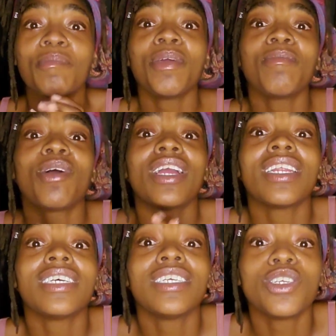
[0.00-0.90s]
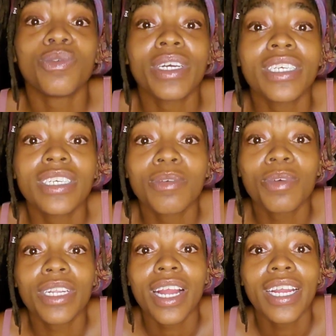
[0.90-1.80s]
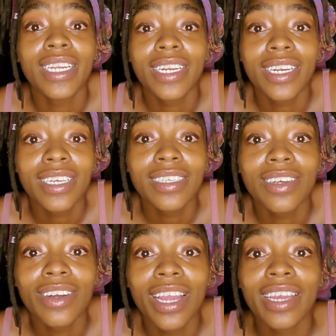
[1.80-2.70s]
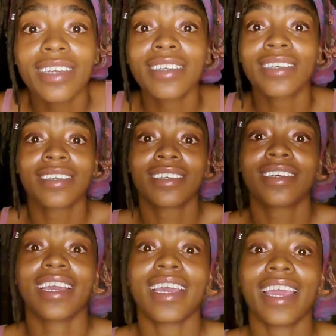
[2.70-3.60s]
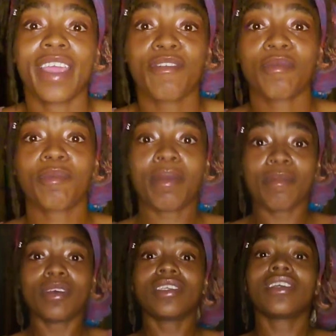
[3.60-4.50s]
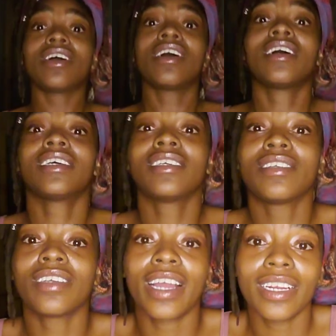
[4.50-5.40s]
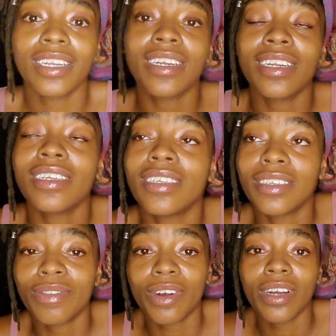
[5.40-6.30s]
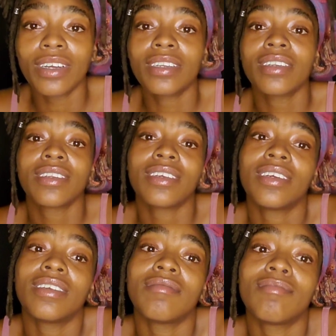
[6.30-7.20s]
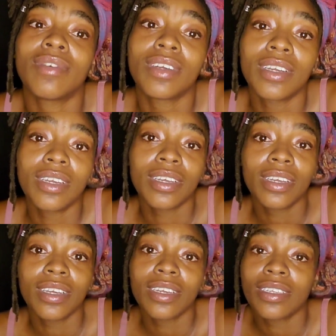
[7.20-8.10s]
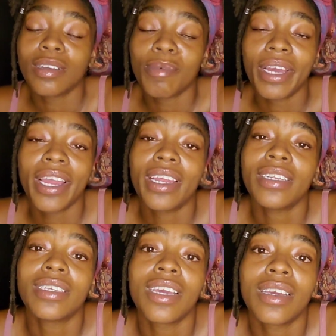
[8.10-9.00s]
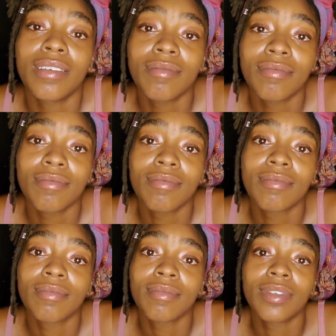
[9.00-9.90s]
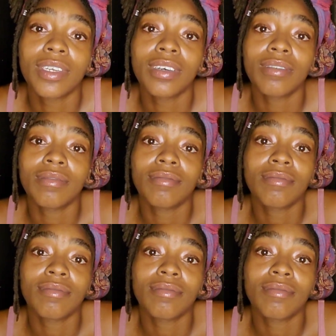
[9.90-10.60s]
people are in a situationship with their identities, okay? And most of y'all identities is fraud. And somebody had to say it. So